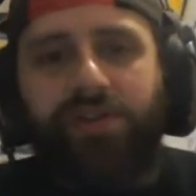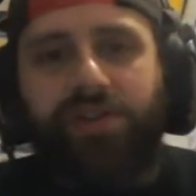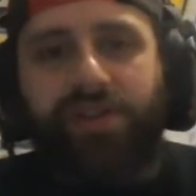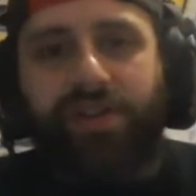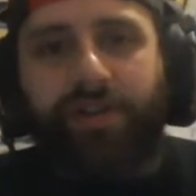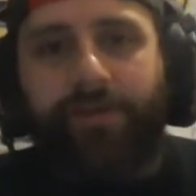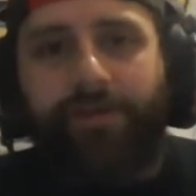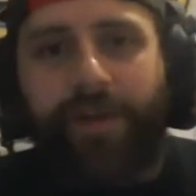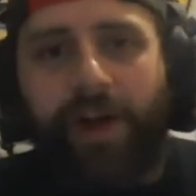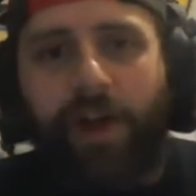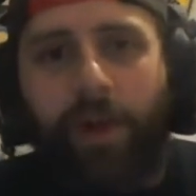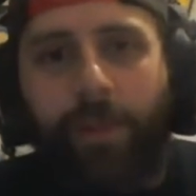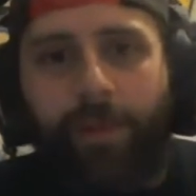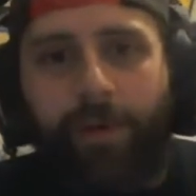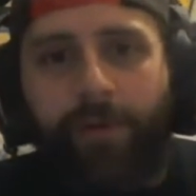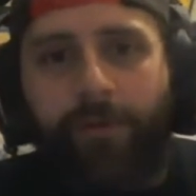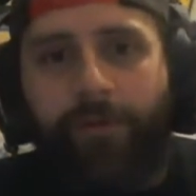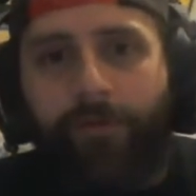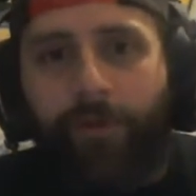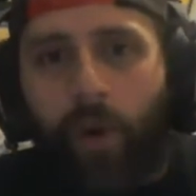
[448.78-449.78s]

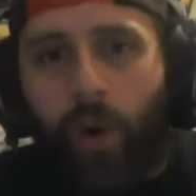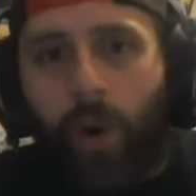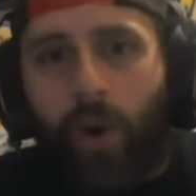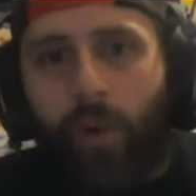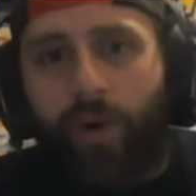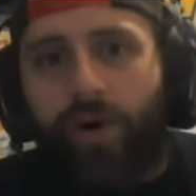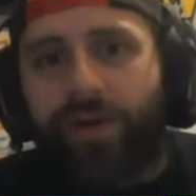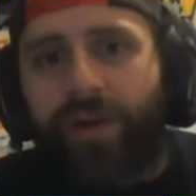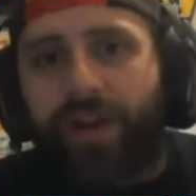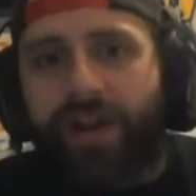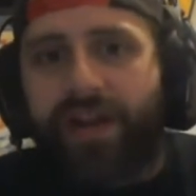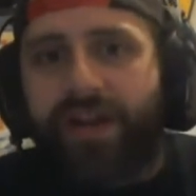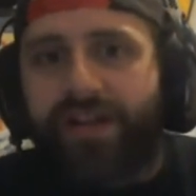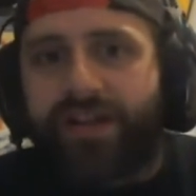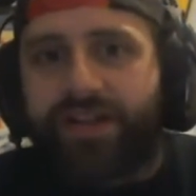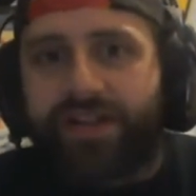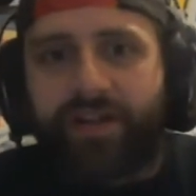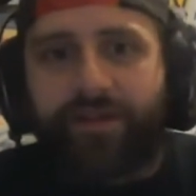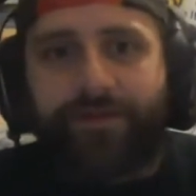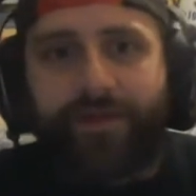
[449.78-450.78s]
develop a forward than it
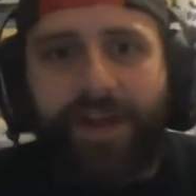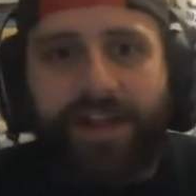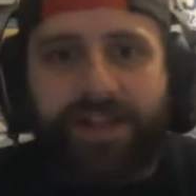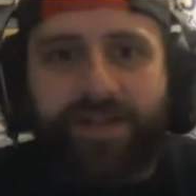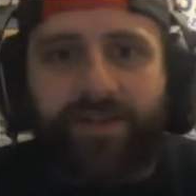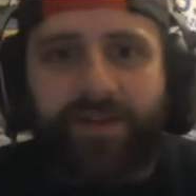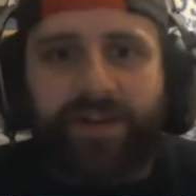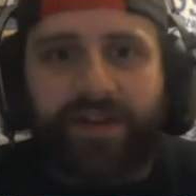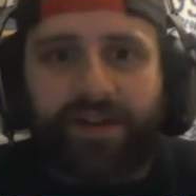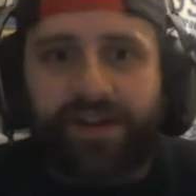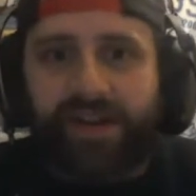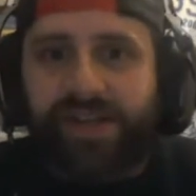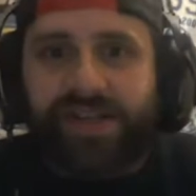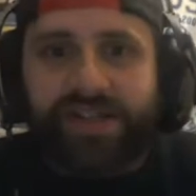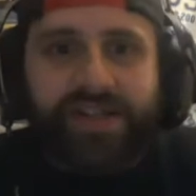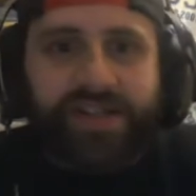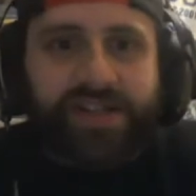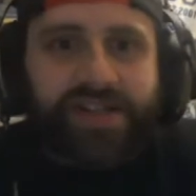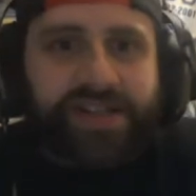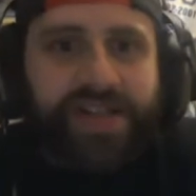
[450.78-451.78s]
is a defenseman. They
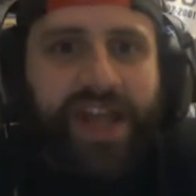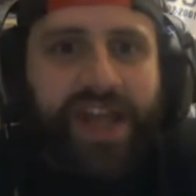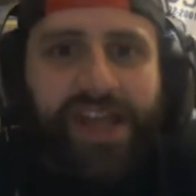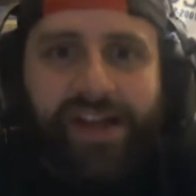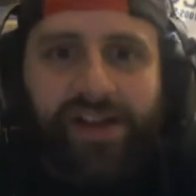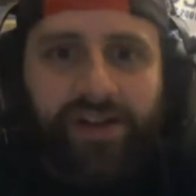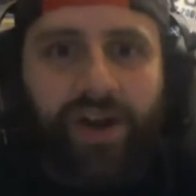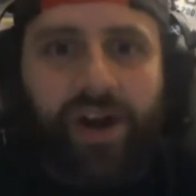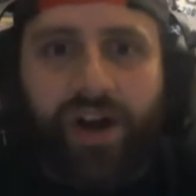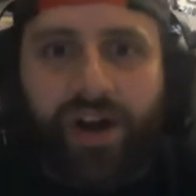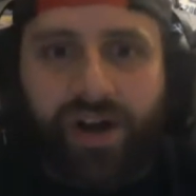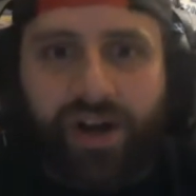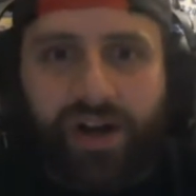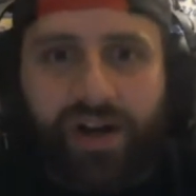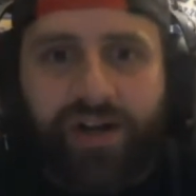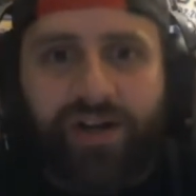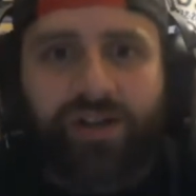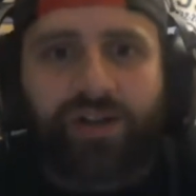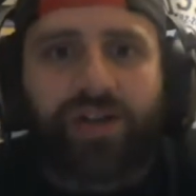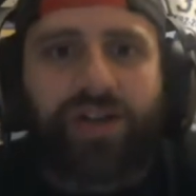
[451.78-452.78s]
just take
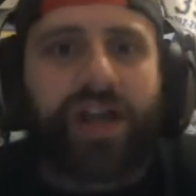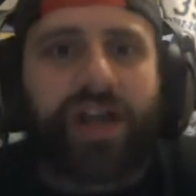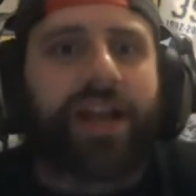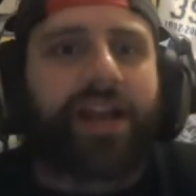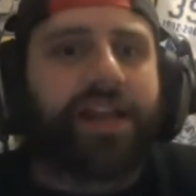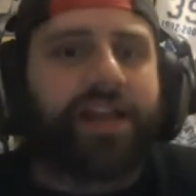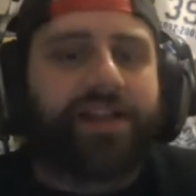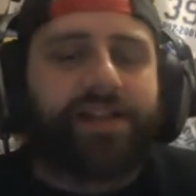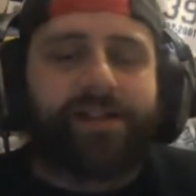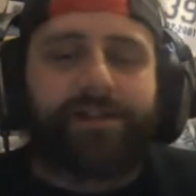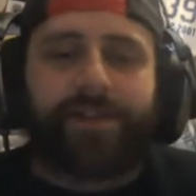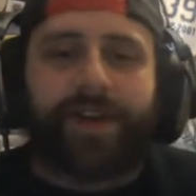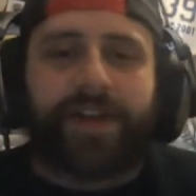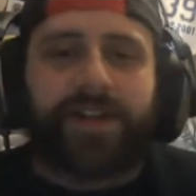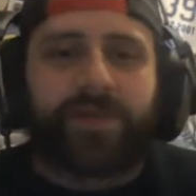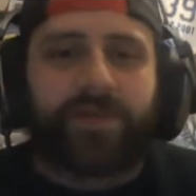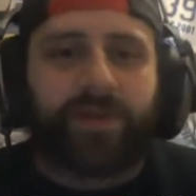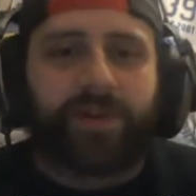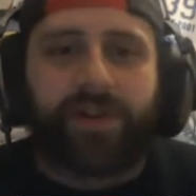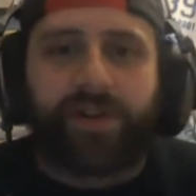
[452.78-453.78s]
longer. You look at any
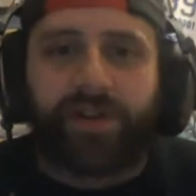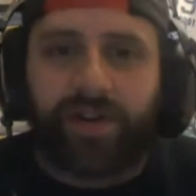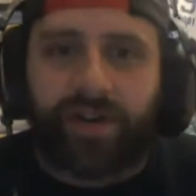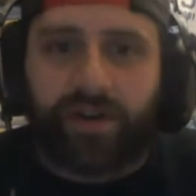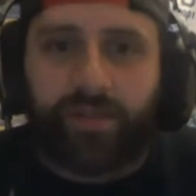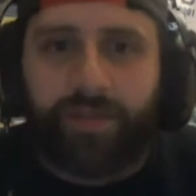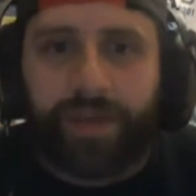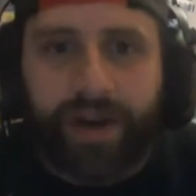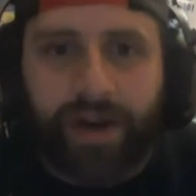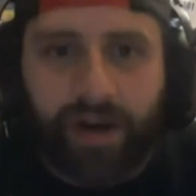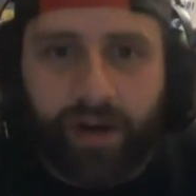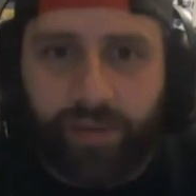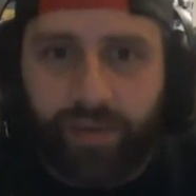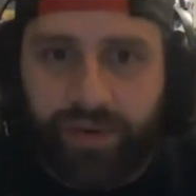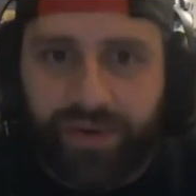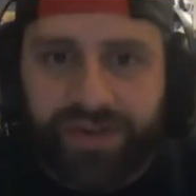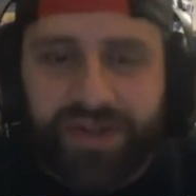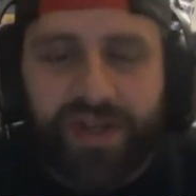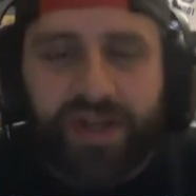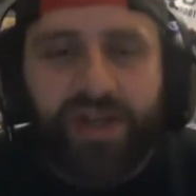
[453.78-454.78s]
defenseman and their
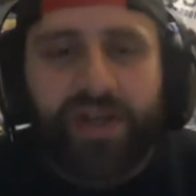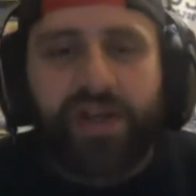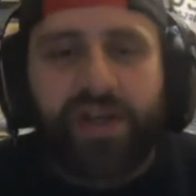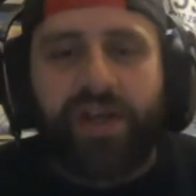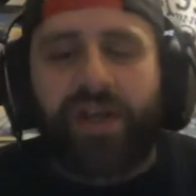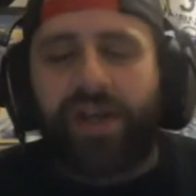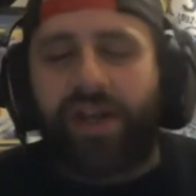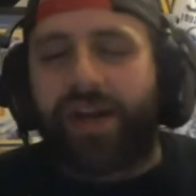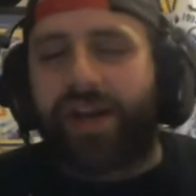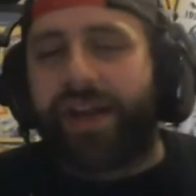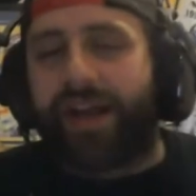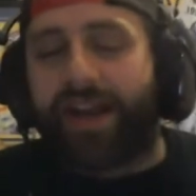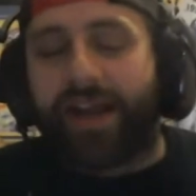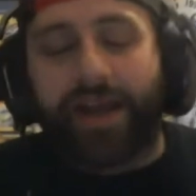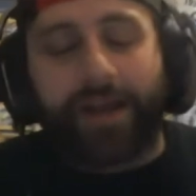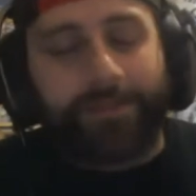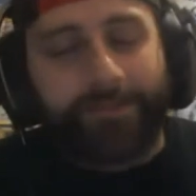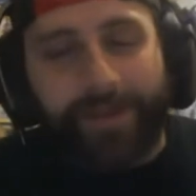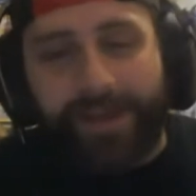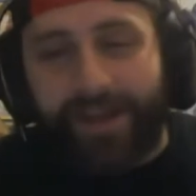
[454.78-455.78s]
comparables. And
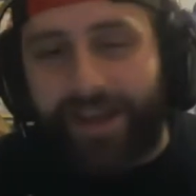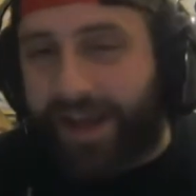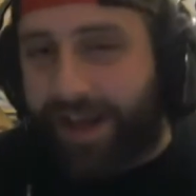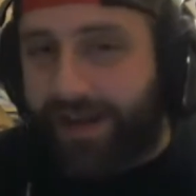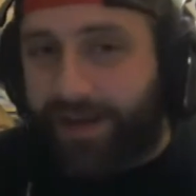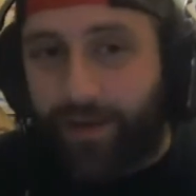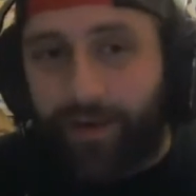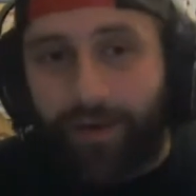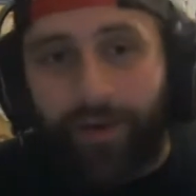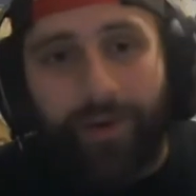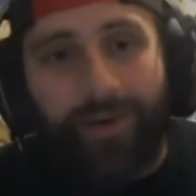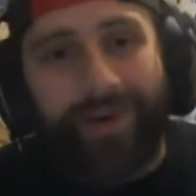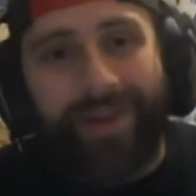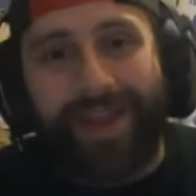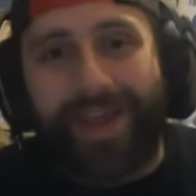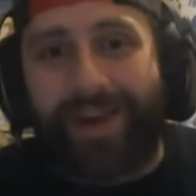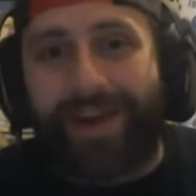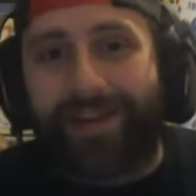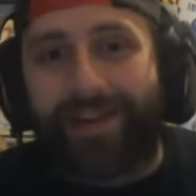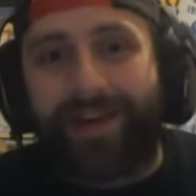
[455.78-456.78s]
again, I don't know
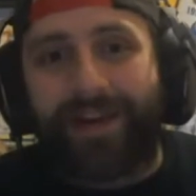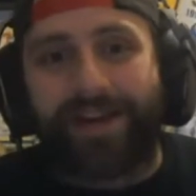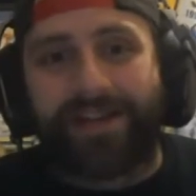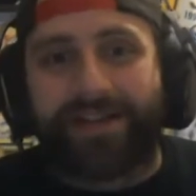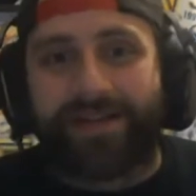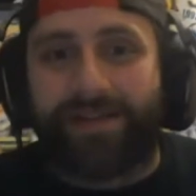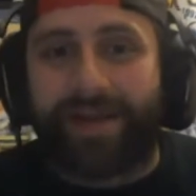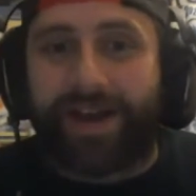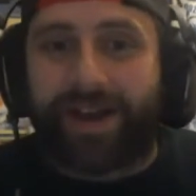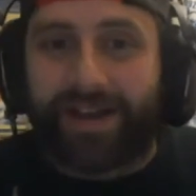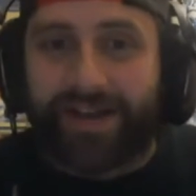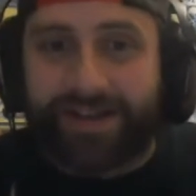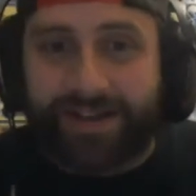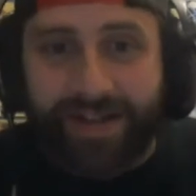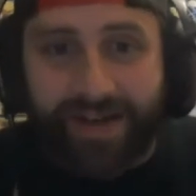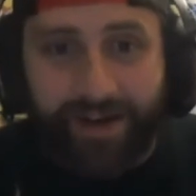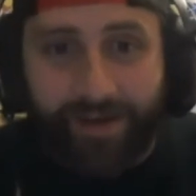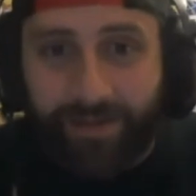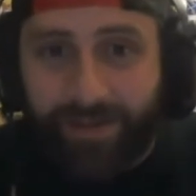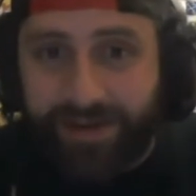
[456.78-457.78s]
analytics. I'm not going to
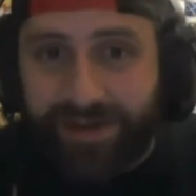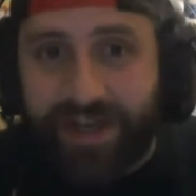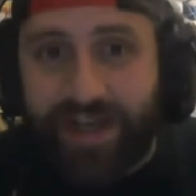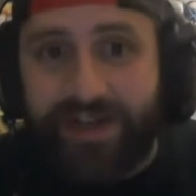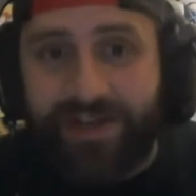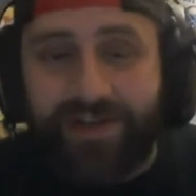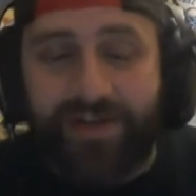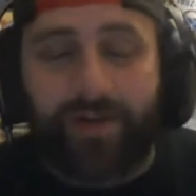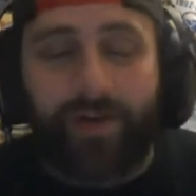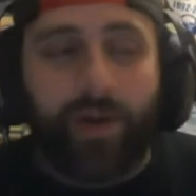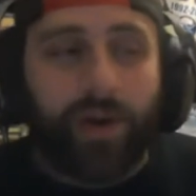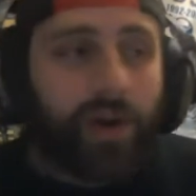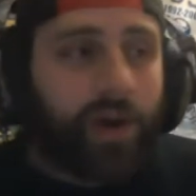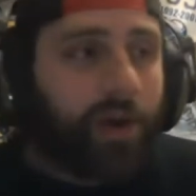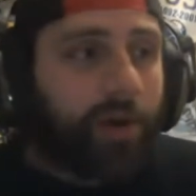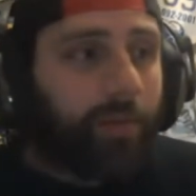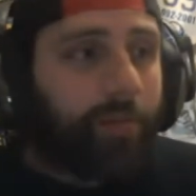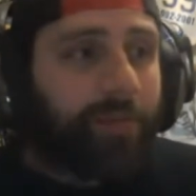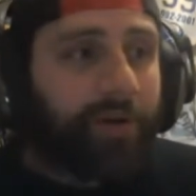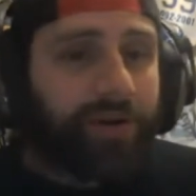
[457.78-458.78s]
sit and pretend to.
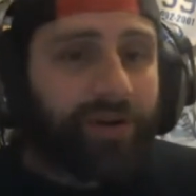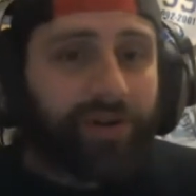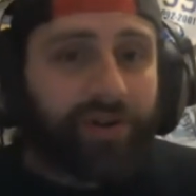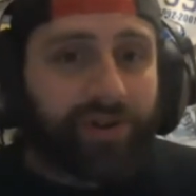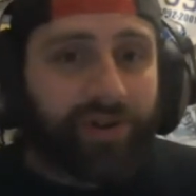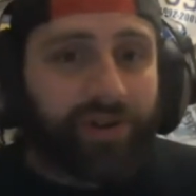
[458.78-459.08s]
But